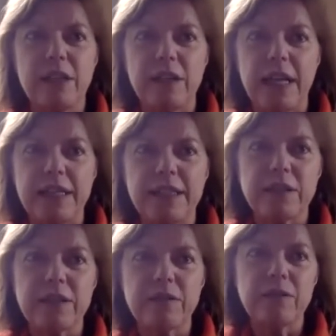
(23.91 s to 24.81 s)
and
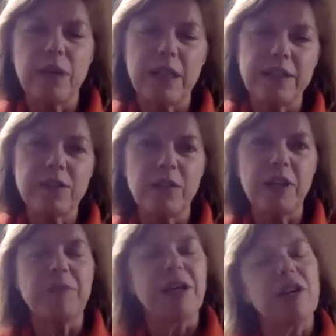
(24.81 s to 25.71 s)
well, he's not
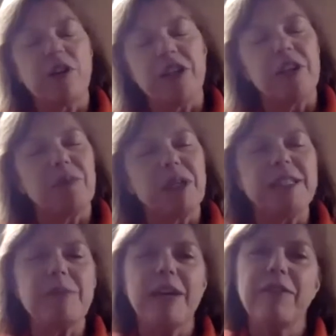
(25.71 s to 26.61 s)
really my colleague, but he's
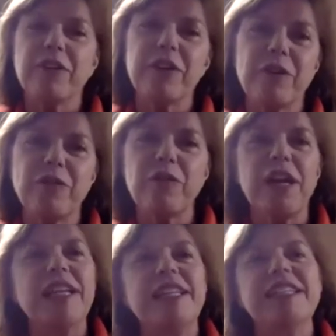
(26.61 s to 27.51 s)
my very good
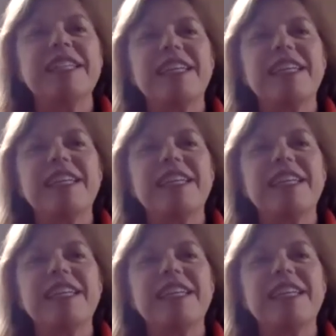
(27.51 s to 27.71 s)
friend,